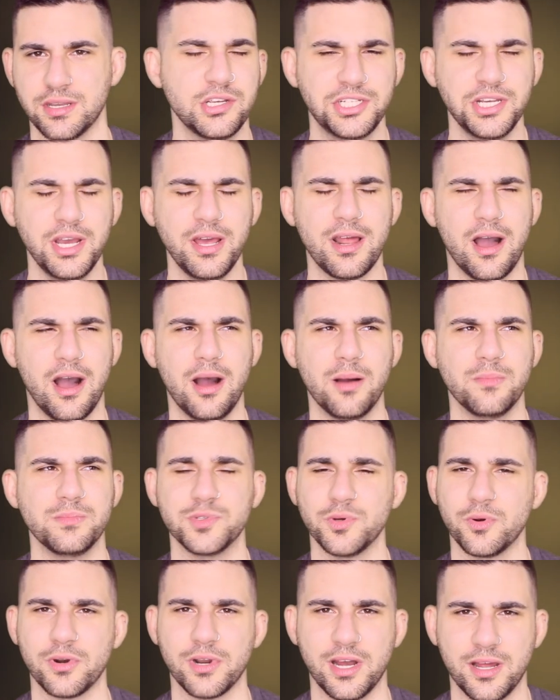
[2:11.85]
Shut up,
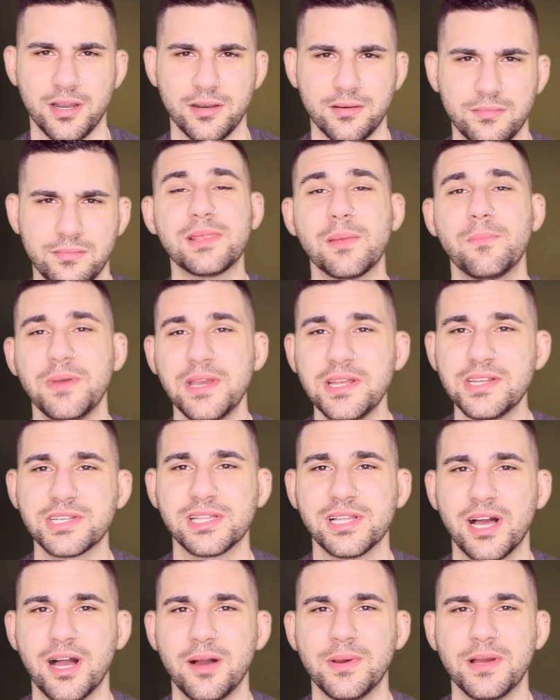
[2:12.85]
Zordon. At the beach
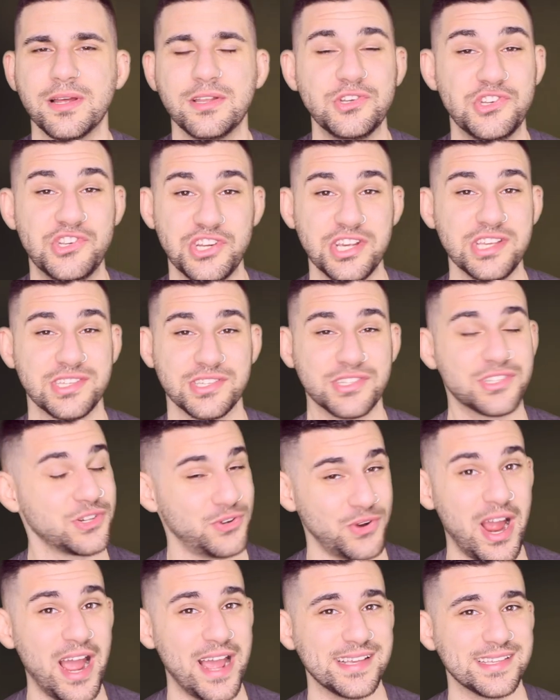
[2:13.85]
club, Jesus
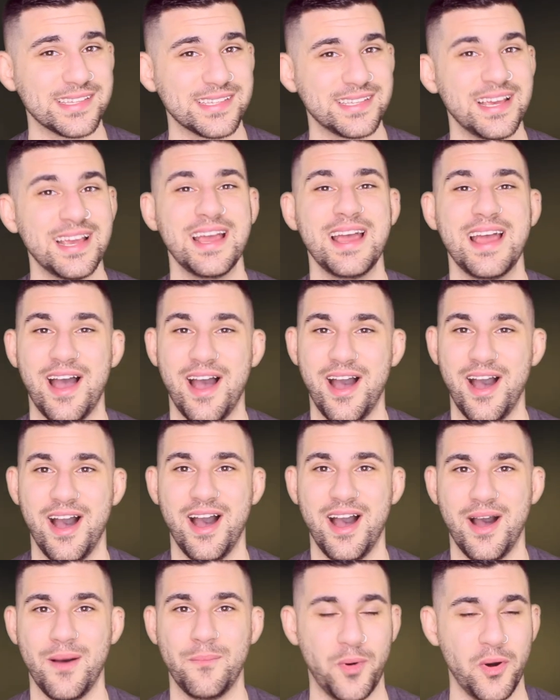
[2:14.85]
Christ,
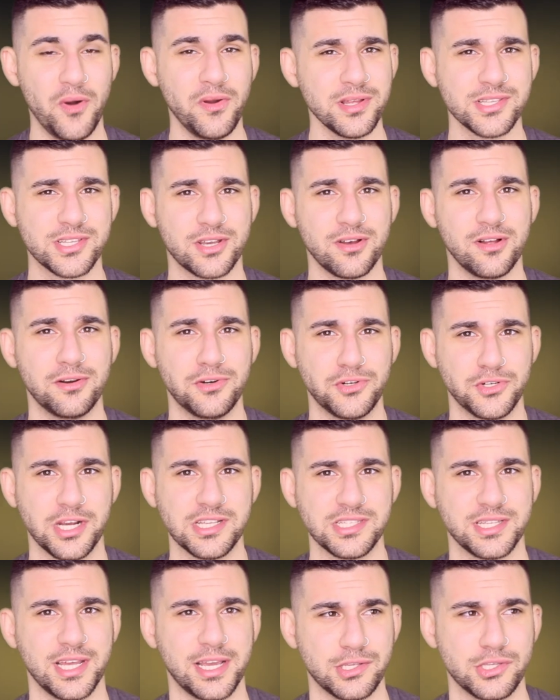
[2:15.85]
Bulk and Skull are
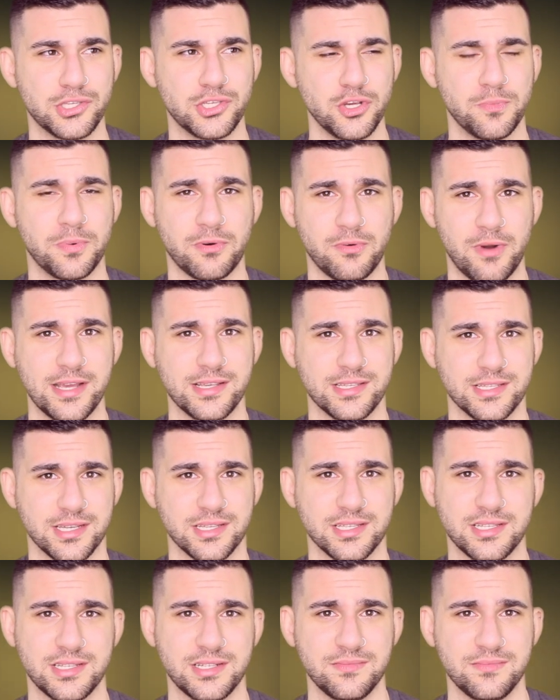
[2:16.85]
dressed like super
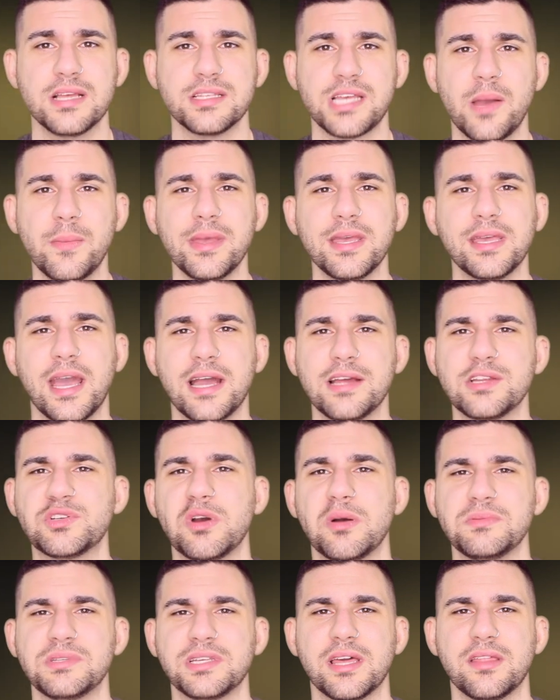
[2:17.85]
racist. Tommy and Kat show
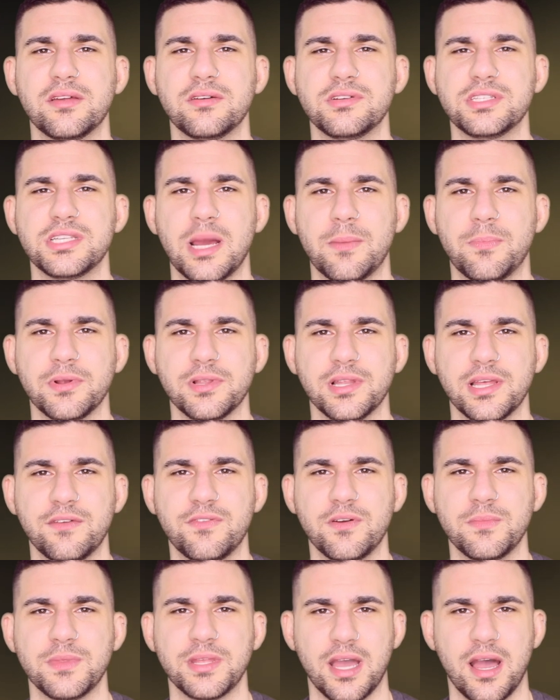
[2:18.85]
up together separately
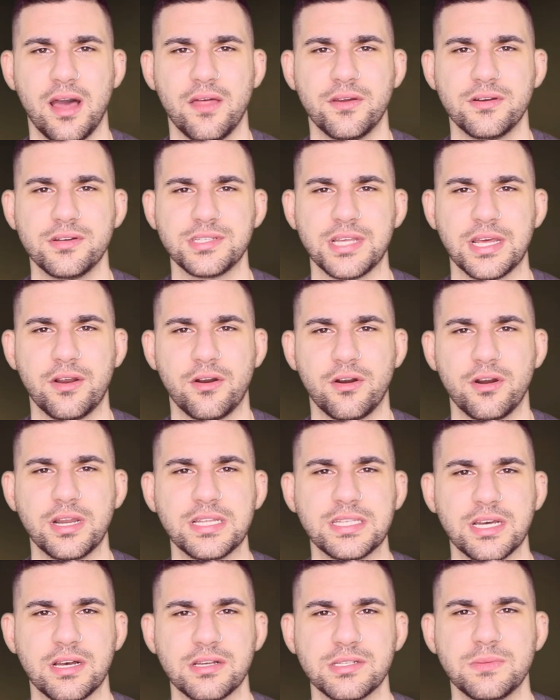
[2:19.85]
from the others, and Ernie
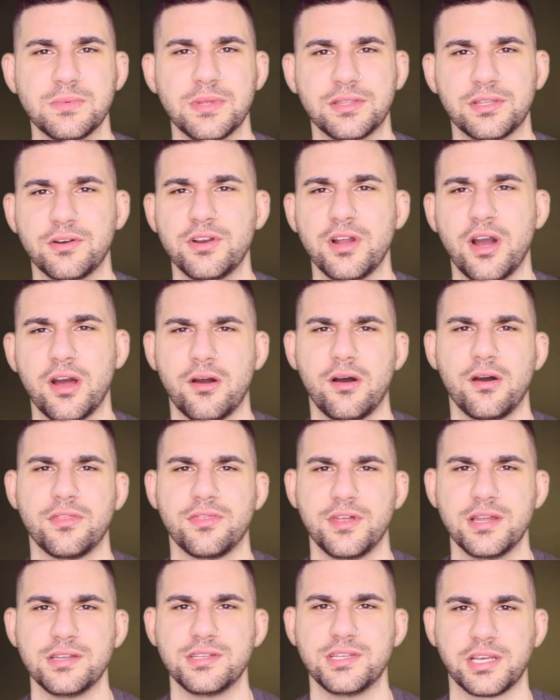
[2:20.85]
tells them that they're not
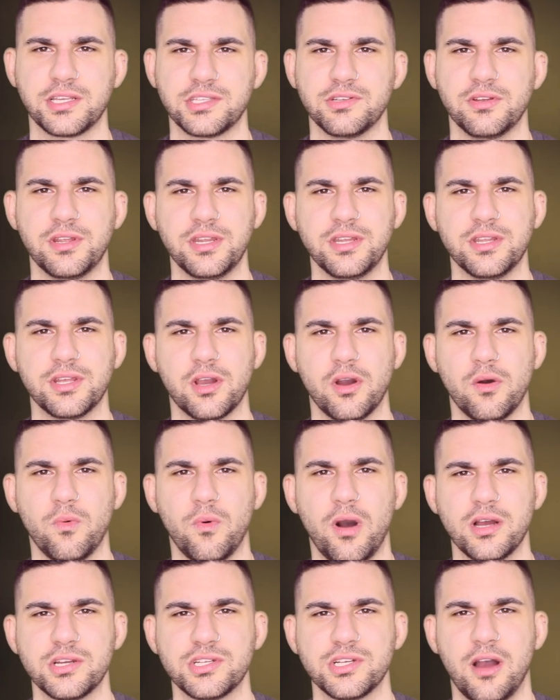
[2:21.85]
authentic, so they need to go
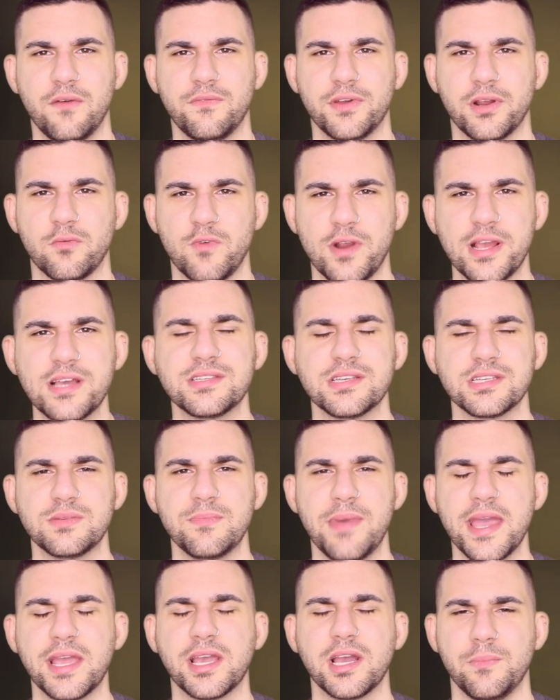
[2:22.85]
wash off their racist
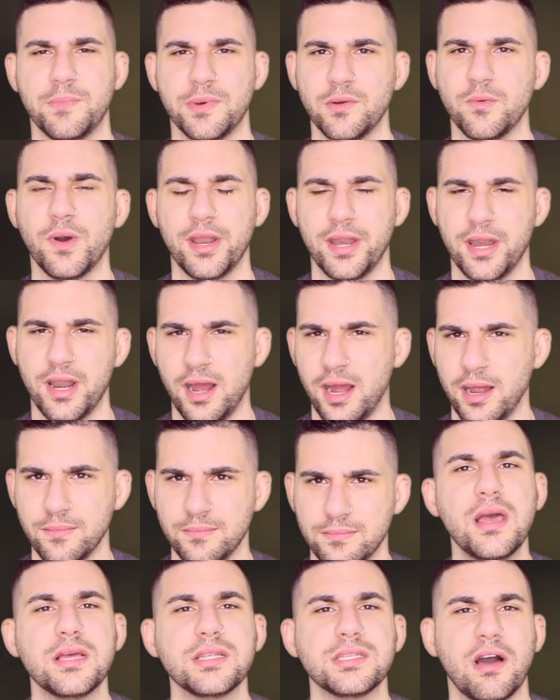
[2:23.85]
makeup and whatnot.
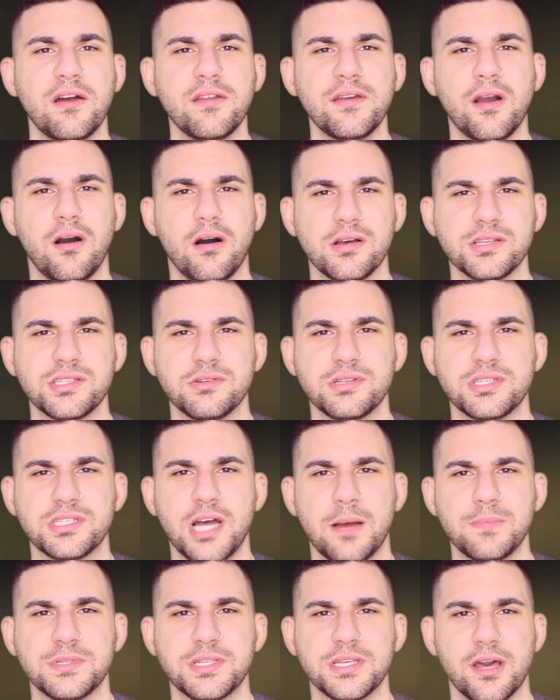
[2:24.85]
Tanya also
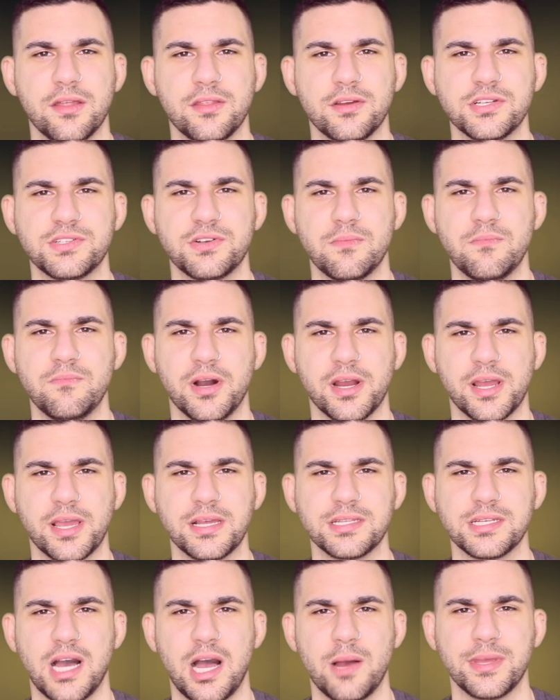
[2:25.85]
stops the others from
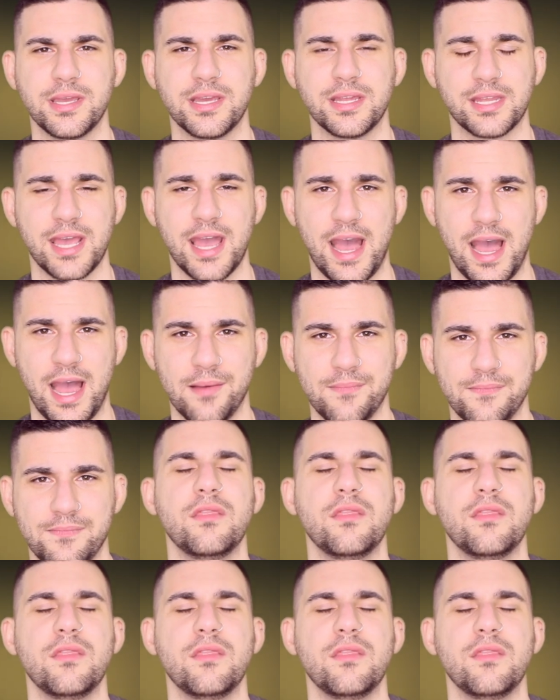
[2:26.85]
bugging Tommy and Kat.